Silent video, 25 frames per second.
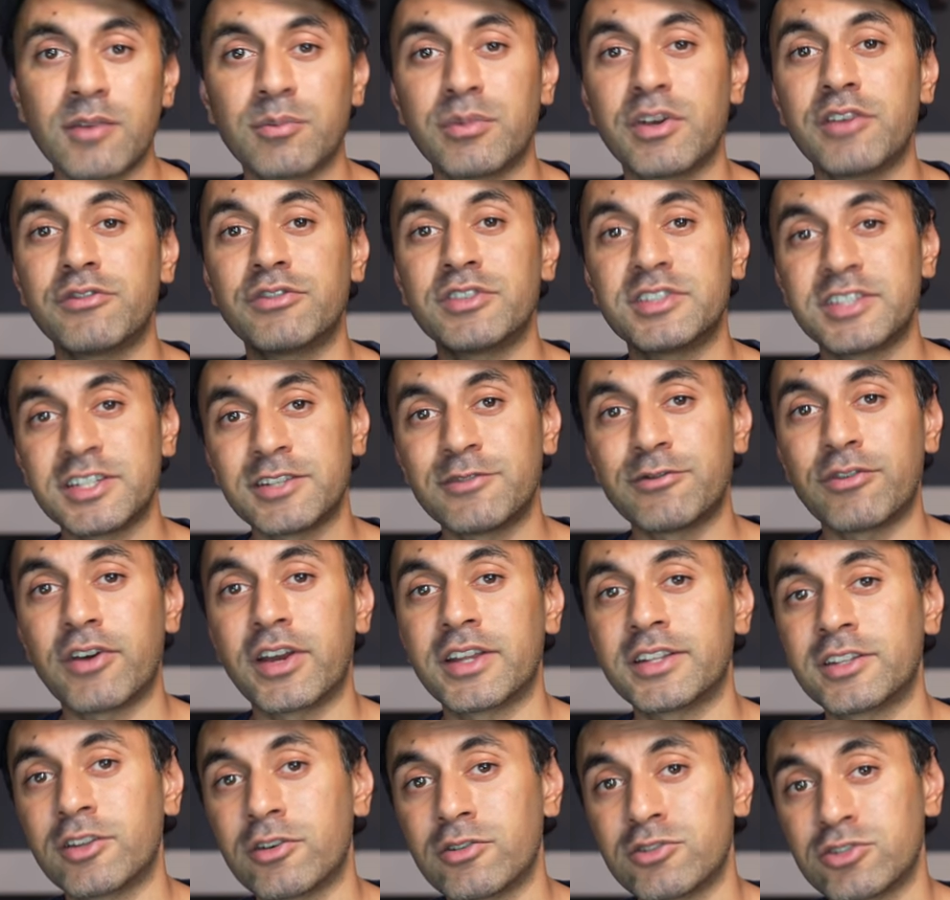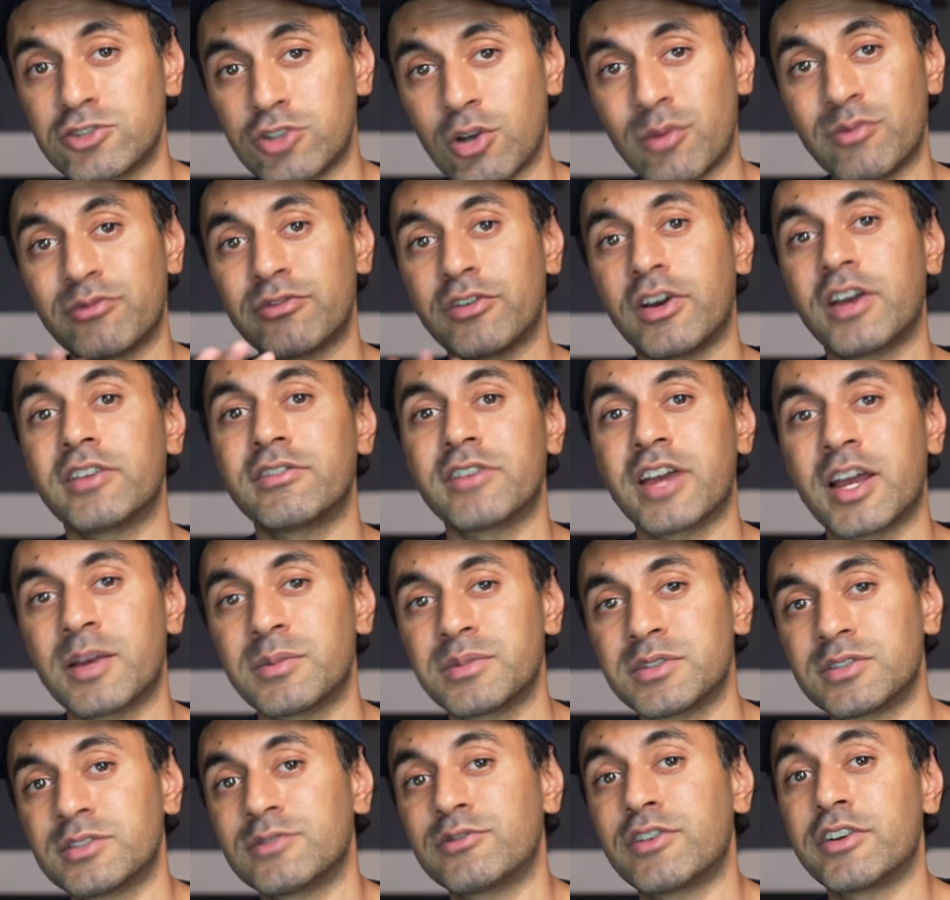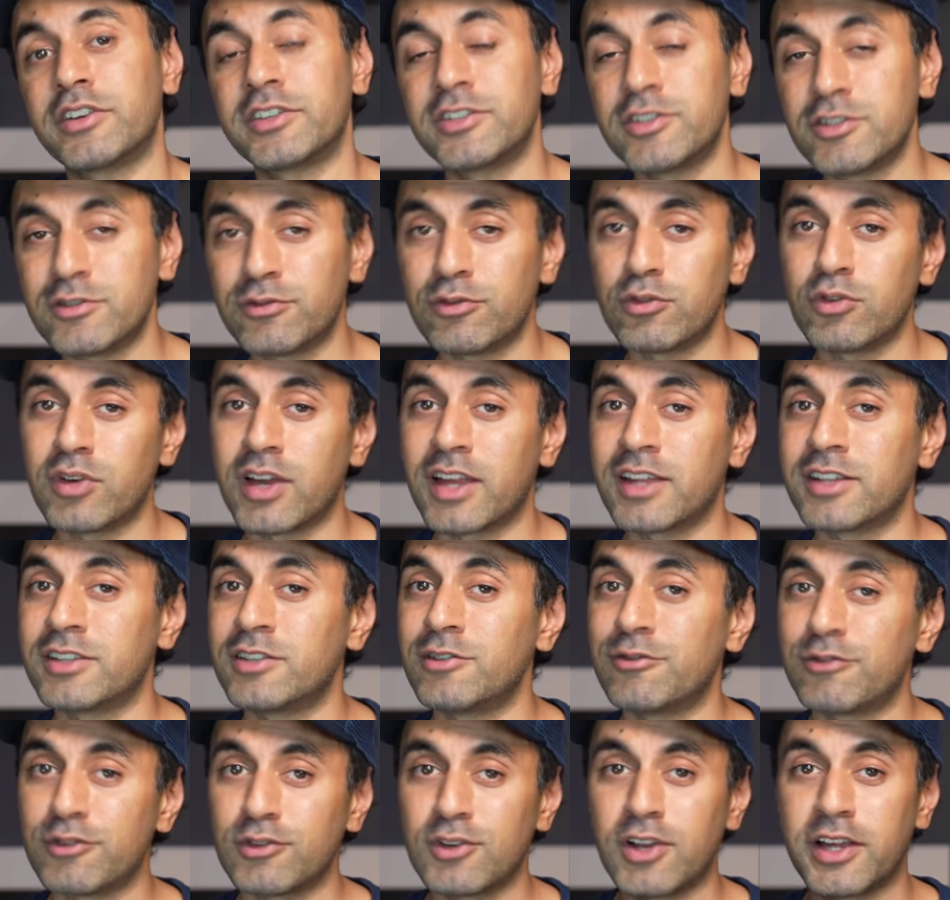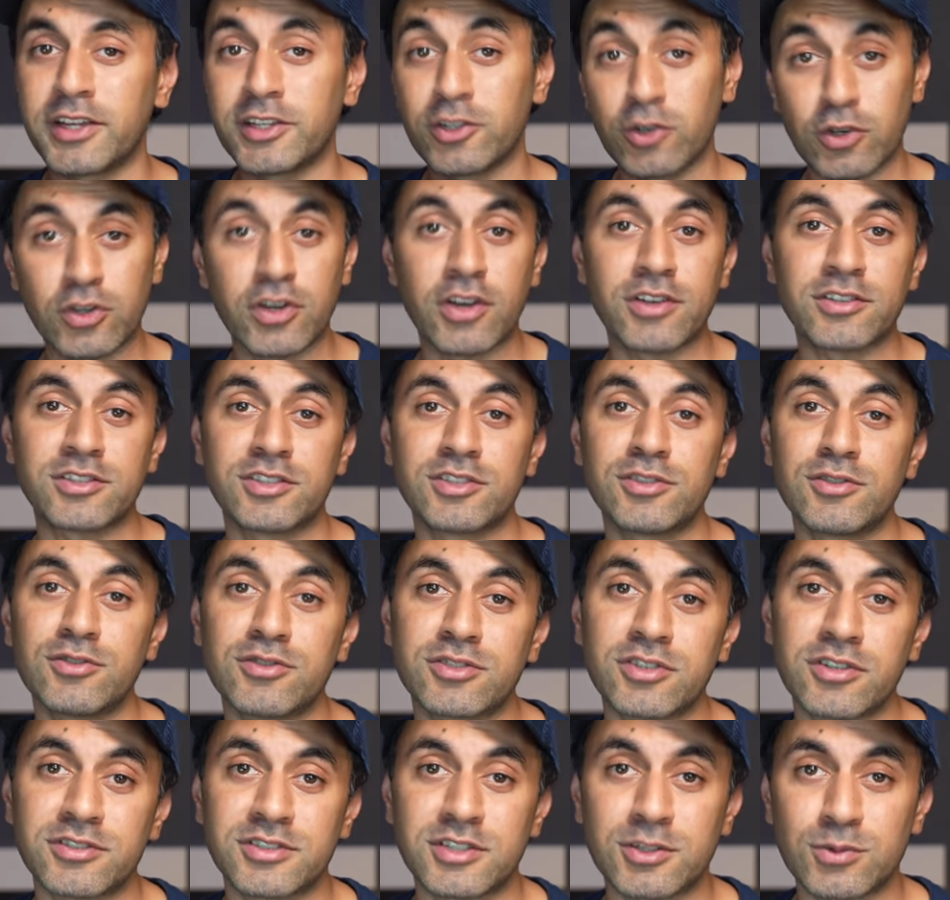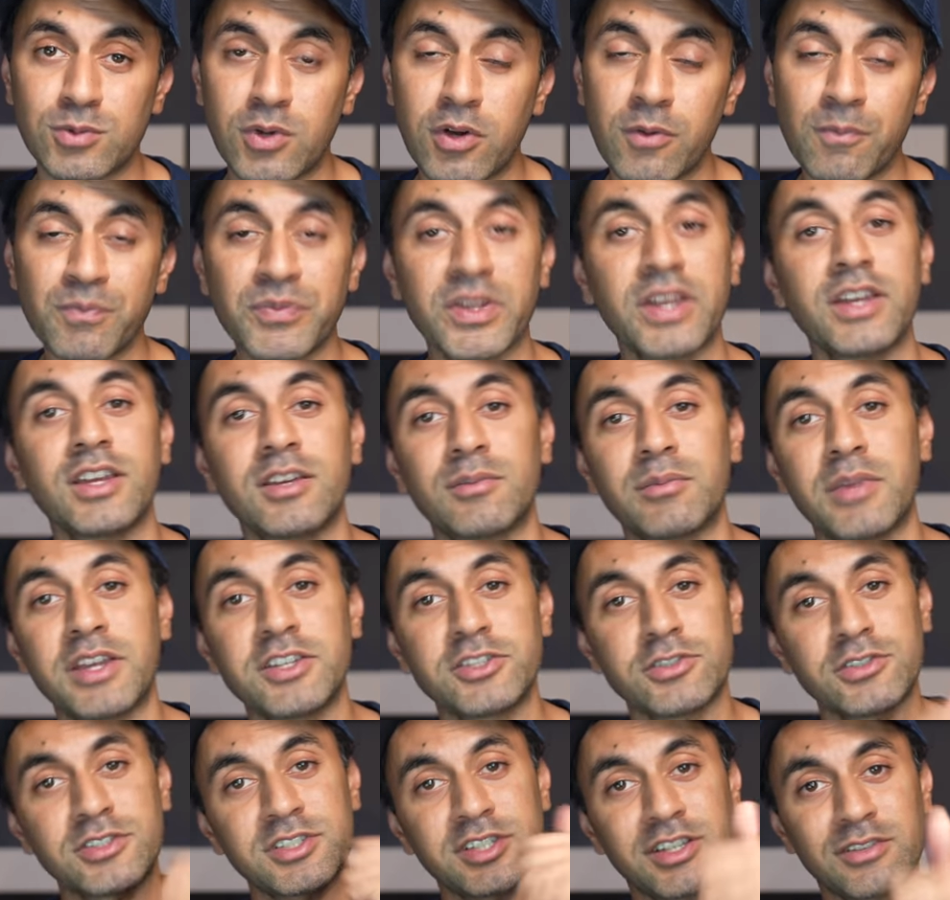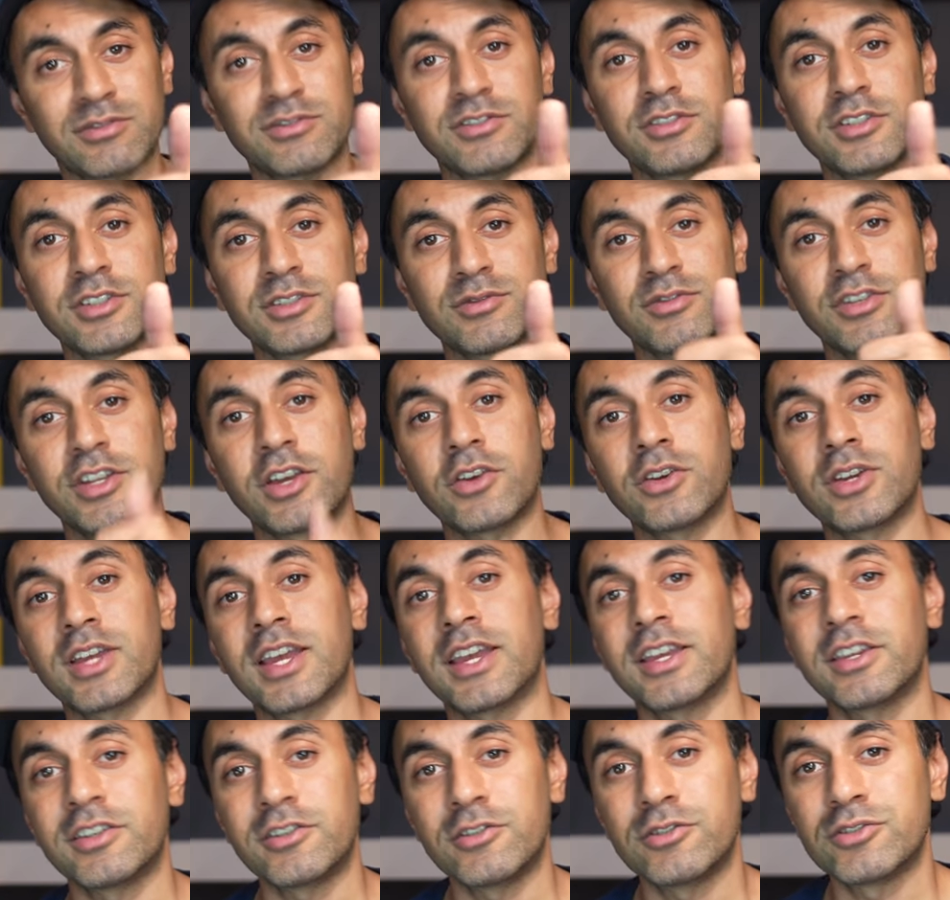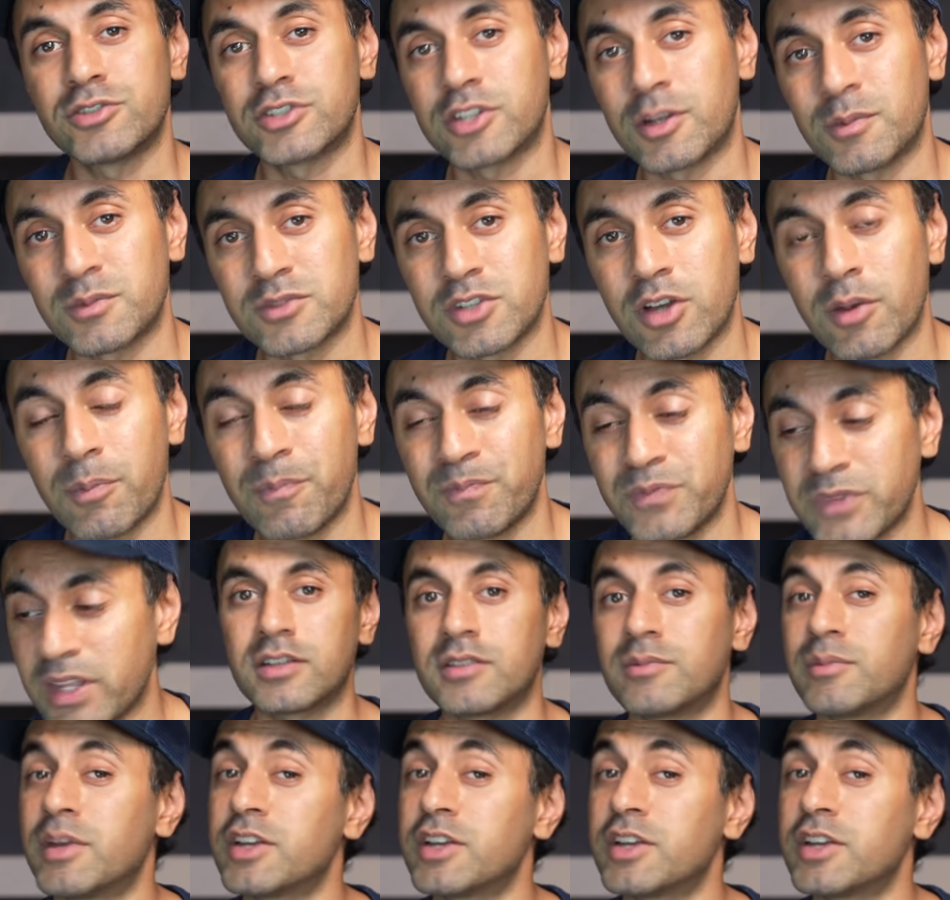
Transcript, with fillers: but if you did find those top five apps very useful and you feel like you're going to use those as well, Make sure to give this video a huge thumbs up.